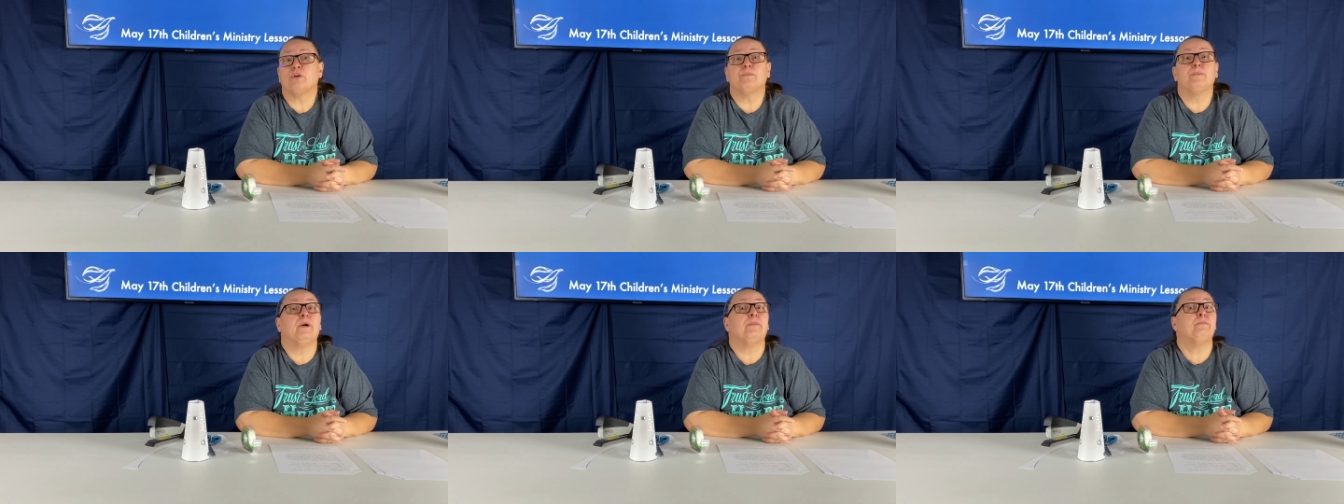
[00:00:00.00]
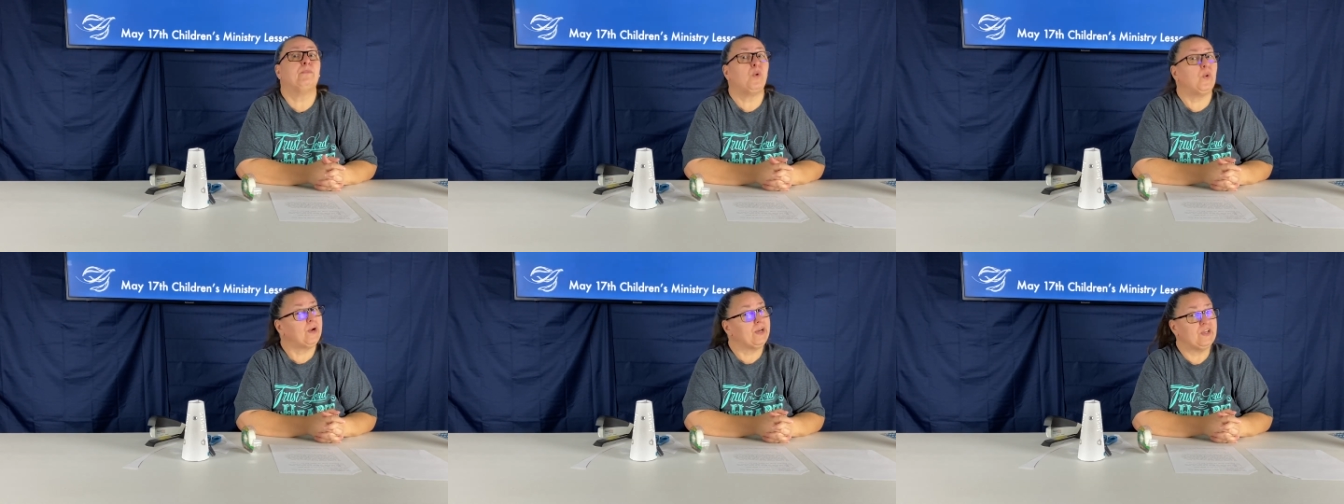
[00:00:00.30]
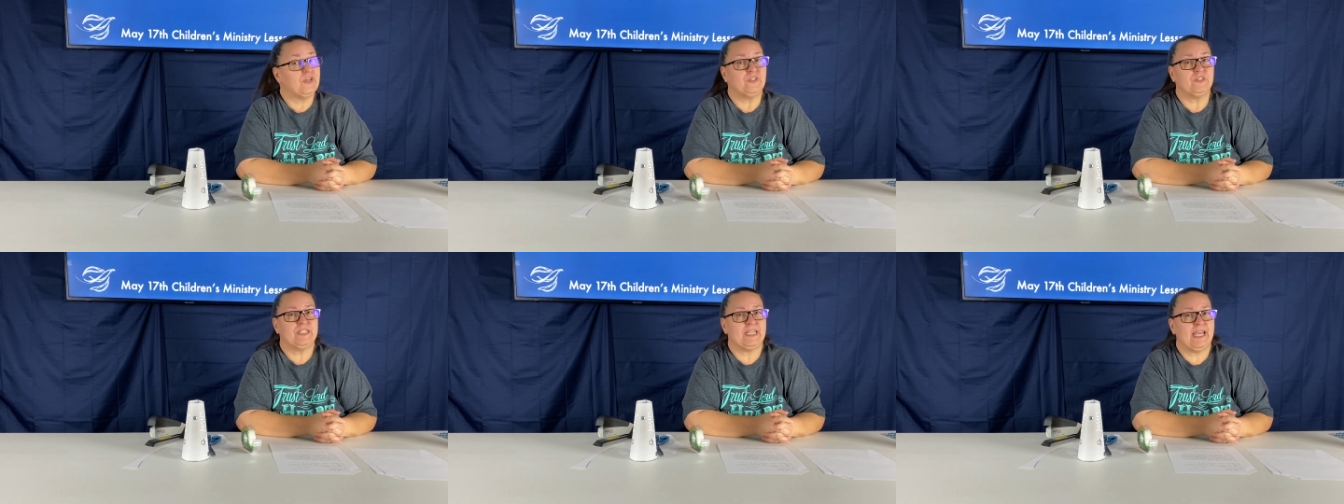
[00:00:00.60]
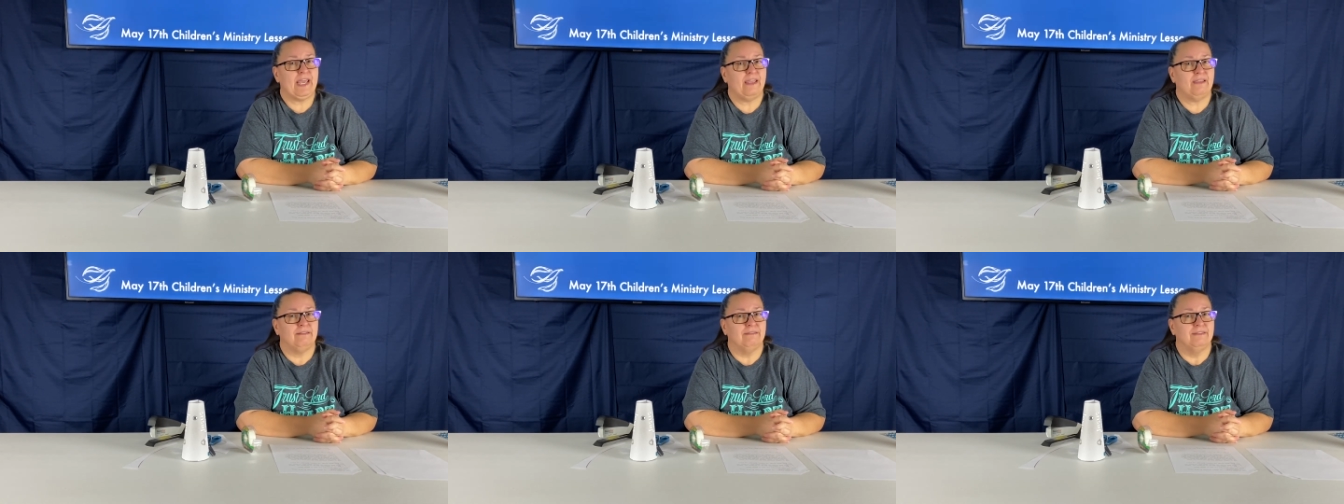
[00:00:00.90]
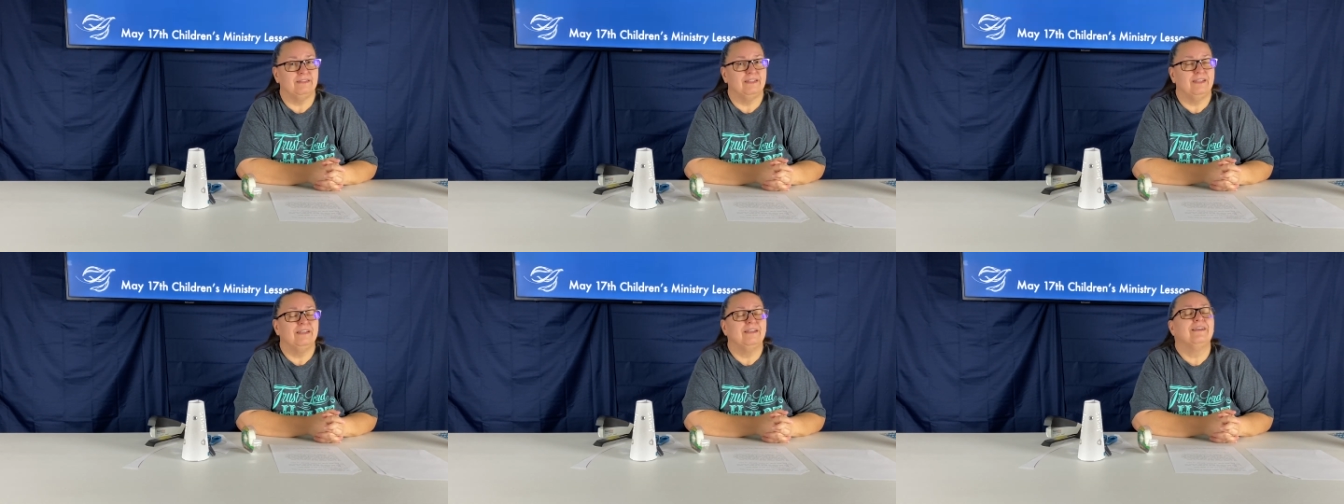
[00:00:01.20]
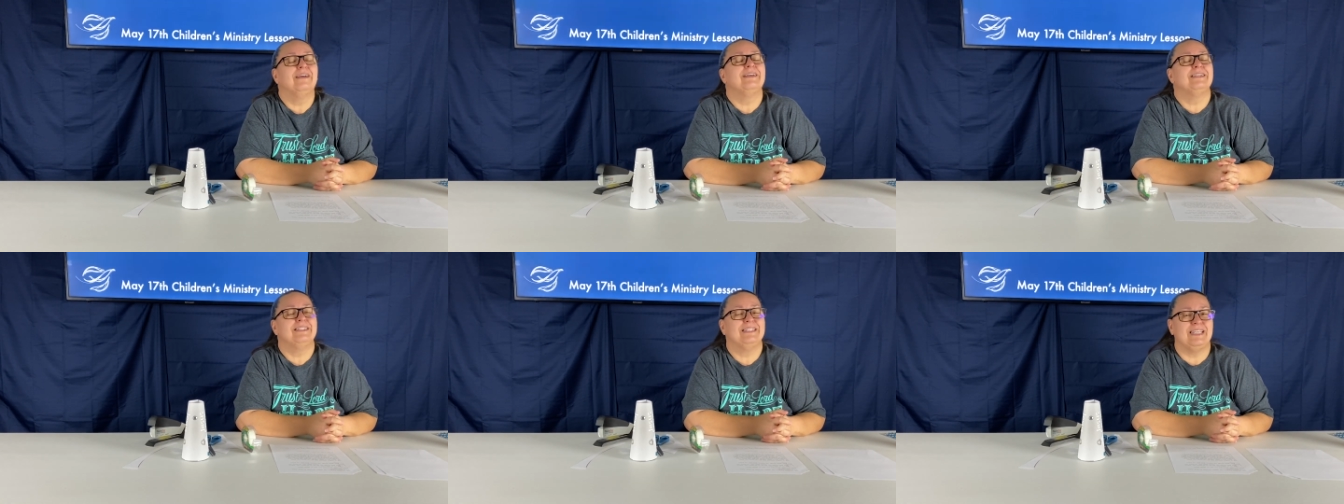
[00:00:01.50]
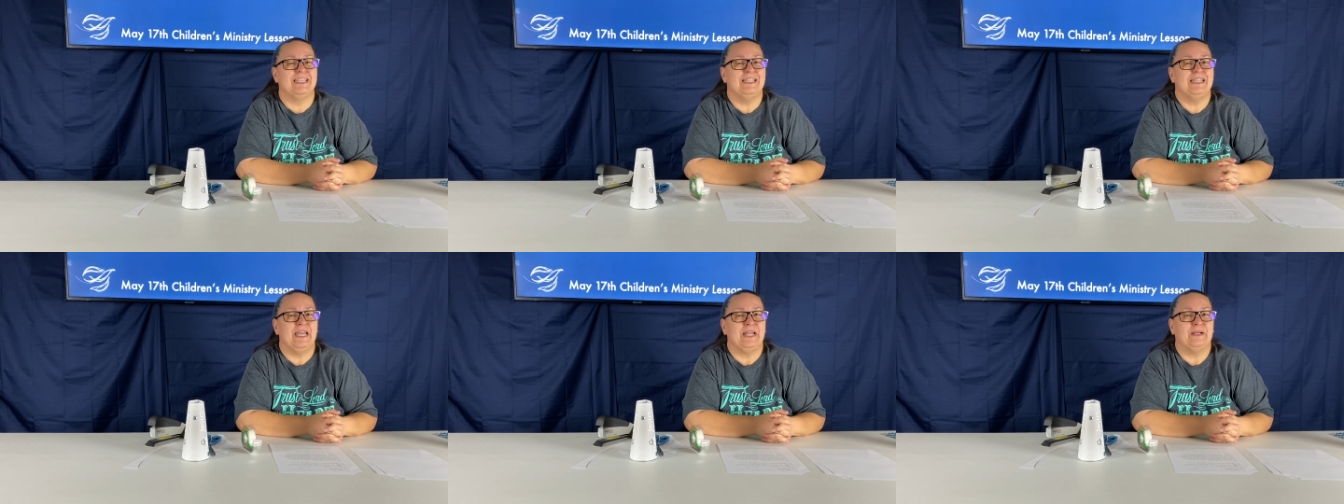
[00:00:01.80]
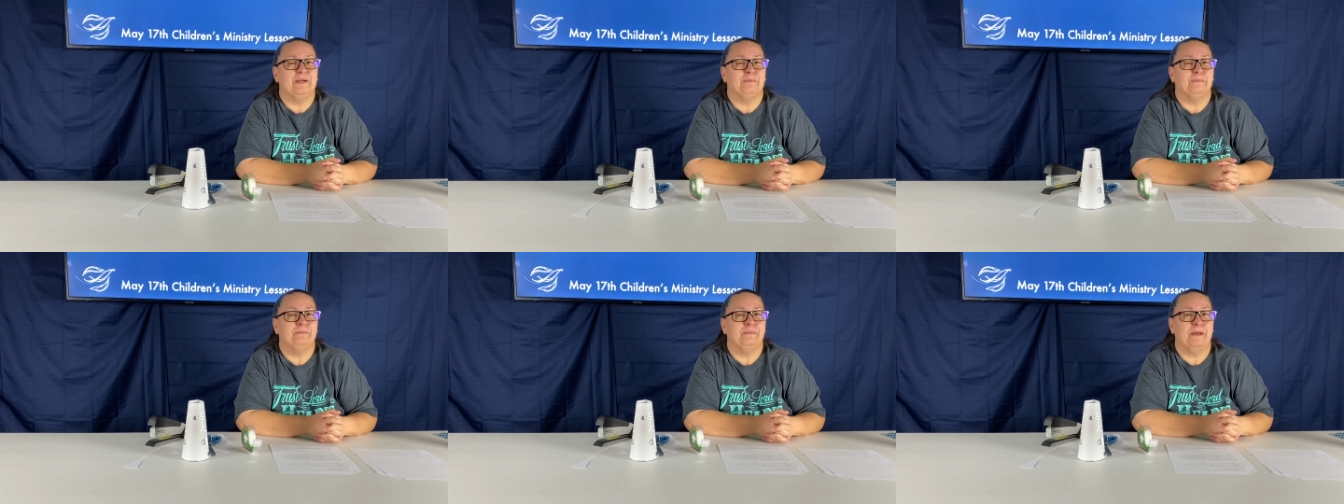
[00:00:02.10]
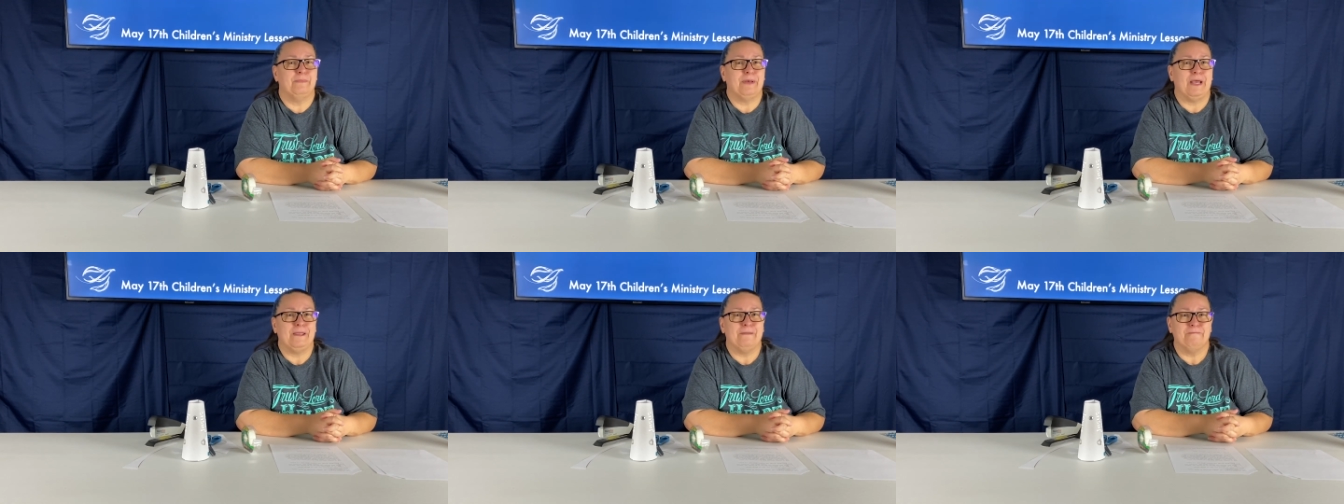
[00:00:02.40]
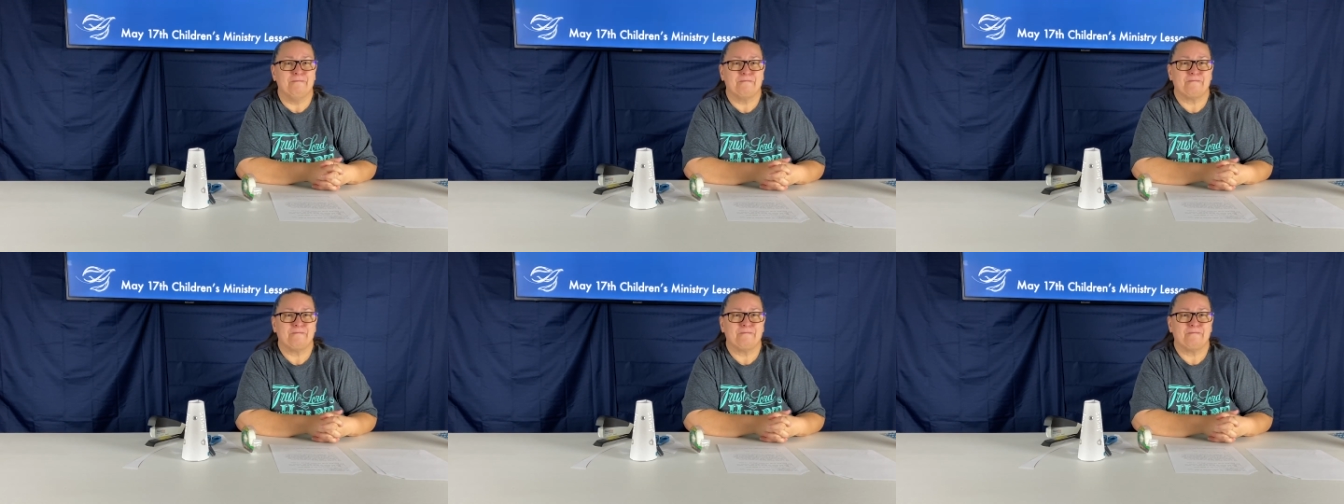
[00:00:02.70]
Memorial Day. See you later. Bye-bye.